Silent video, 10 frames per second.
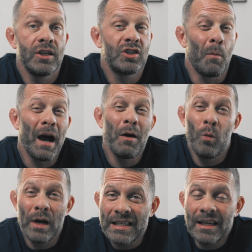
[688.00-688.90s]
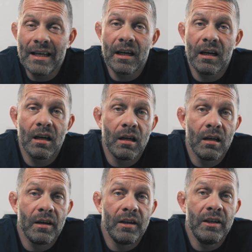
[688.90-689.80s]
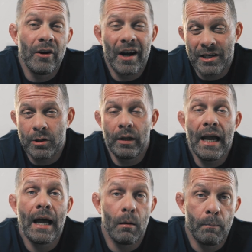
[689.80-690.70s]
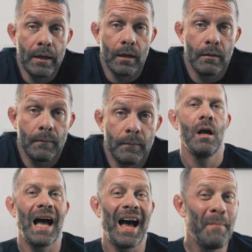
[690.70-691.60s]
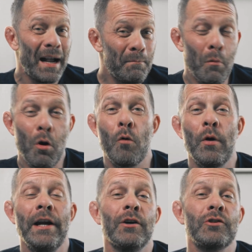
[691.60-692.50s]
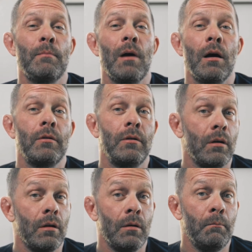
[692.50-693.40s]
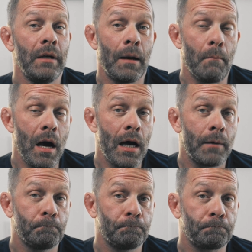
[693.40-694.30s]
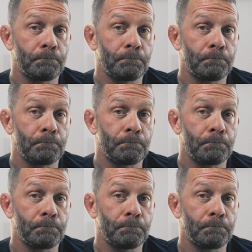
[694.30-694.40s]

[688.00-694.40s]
So by visiting, you're actually helping. I made more videos about Myanmar.